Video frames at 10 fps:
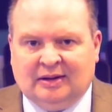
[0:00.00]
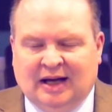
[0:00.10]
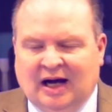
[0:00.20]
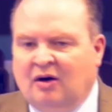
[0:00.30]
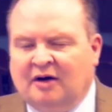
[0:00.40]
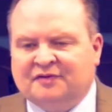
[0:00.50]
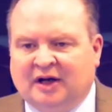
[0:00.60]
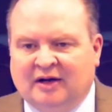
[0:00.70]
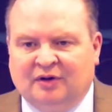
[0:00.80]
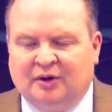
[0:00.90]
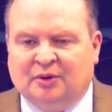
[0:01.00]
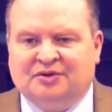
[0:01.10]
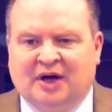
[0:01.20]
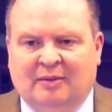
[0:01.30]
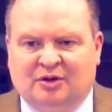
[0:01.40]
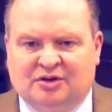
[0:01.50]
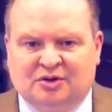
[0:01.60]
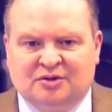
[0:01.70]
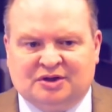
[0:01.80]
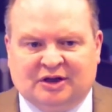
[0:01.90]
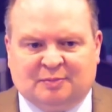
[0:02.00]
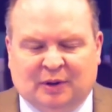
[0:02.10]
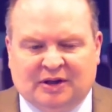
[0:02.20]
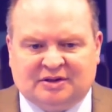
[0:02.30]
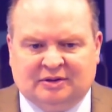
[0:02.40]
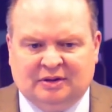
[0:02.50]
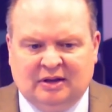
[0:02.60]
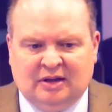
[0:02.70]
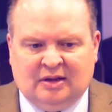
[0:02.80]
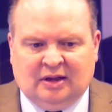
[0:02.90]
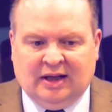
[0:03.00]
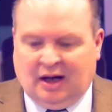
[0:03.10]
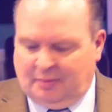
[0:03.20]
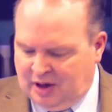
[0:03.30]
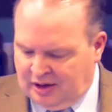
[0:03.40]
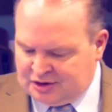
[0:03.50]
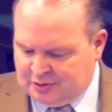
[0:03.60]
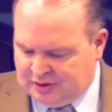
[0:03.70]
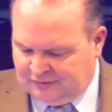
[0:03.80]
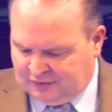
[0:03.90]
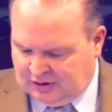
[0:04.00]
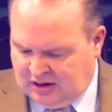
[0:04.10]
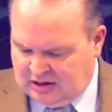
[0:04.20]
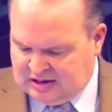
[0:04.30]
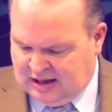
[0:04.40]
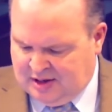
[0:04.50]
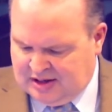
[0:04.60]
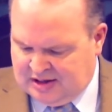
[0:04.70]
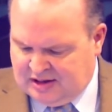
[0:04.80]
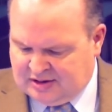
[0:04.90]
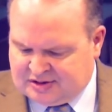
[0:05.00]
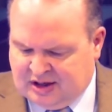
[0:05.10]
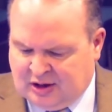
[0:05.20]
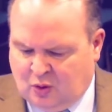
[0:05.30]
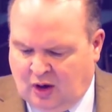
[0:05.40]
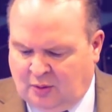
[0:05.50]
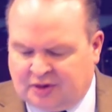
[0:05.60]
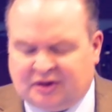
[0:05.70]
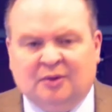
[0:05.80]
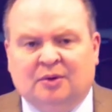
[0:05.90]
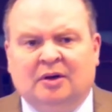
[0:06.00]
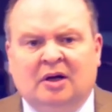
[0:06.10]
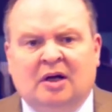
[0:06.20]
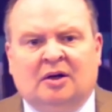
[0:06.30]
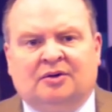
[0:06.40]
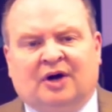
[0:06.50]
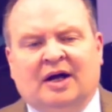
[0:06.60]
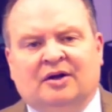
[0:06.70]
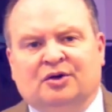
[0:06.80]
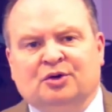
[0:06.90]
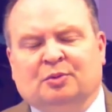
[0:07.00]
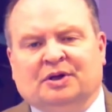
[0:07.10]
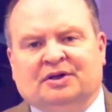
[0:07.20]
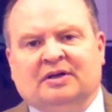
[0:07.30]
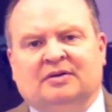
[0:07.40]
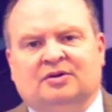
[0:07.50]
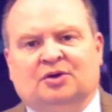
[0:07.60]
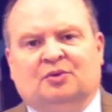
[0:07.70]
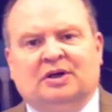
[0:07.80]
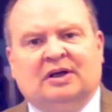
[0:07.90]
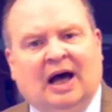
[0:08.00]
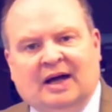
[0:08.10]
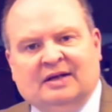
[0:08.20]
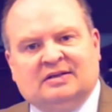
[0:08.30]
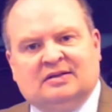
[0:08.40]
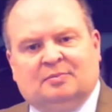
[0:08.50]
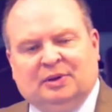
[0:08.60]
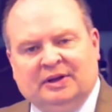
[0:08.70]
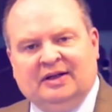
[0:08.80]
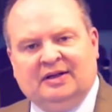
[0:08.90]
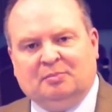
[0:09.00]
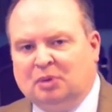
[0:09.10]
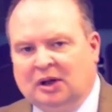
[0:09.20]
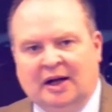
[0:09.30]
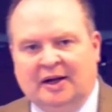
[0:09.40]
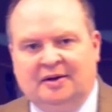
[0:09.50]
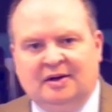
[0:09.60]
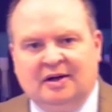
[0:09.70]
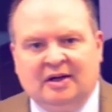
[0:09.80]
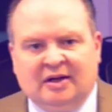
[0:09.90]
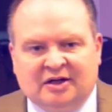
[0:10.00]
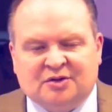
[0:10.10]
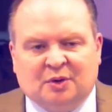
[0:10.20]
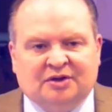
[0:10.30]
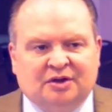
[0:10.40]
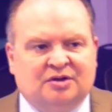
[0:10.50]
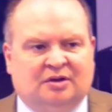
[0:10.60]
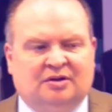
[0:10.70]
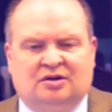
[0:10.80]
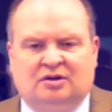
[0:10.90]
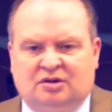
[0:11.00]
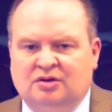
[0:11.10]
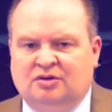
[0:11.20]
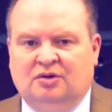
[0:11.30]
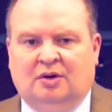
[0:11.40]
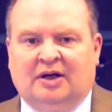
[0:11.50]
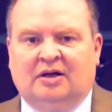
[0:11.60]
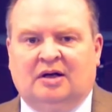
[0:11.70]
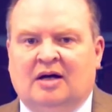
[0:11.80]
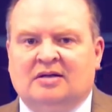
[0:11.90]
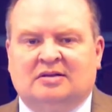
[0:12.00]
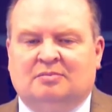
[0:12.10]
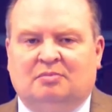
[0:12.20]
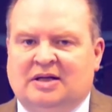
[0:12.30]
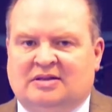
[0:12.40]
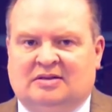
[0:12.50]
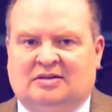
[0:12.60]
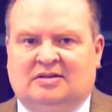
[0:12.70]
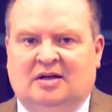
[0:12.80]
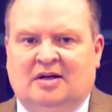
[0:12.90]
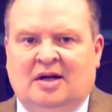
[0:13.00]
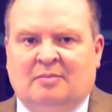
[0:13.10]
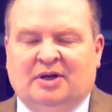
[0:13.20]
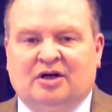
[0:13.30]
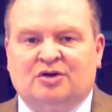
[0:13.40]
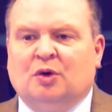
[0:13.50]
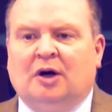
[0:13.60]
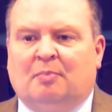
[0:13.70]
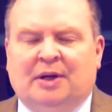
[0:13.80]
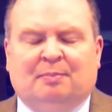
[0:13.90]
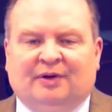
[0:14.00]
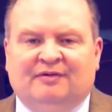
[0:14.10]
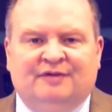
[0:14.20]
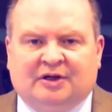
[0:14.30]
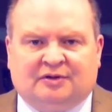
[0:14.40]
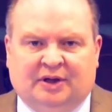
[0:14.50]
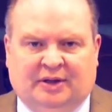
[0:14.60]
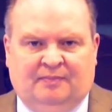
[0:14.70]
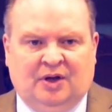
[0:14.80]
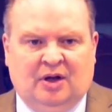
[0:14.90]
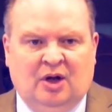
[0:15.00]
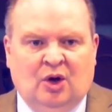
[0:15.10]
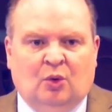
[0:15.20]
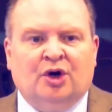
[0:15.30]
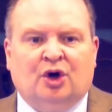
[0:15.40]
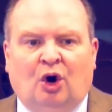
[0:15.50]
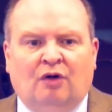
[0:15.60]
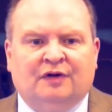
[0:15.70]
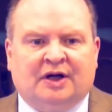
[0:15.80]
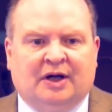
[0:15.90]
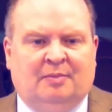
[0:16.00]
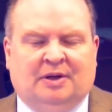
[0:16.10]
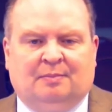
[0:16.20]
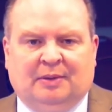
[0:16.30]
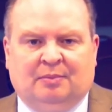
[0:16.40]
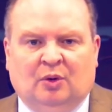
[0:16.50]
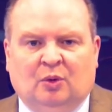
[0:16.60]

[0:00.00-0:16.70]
How often I've heard old timers use the expression, and I'll be honest with you, for a long time I didn't understand quite what they were trying to do, but then you realize pleading the blood is what the church should do on a constant basis, because we're a people of victory. We're an overcoming people.